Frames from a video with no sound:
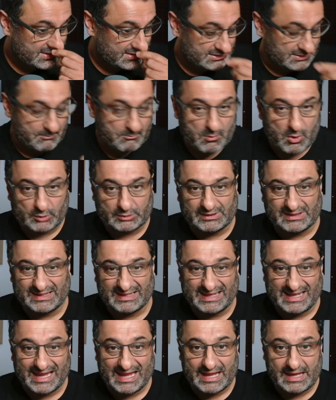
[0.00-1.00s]
the
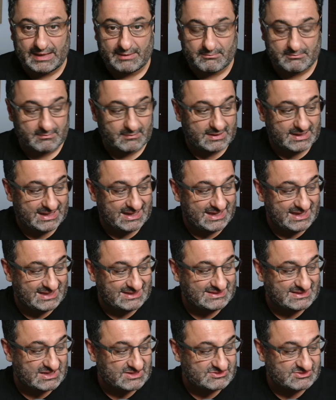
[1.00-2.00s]
modern game,
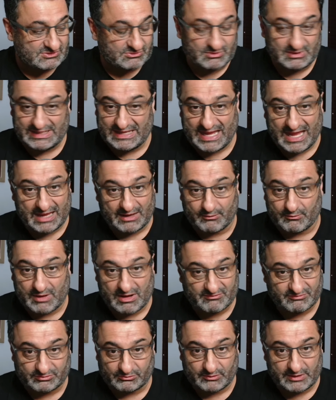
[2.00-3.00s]
it doesn't really hang
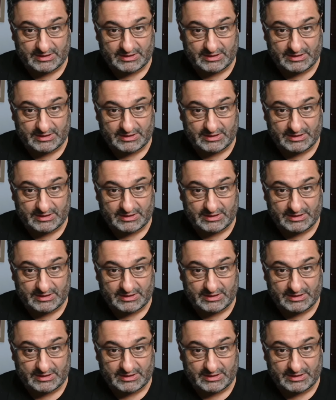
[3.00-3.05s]
around for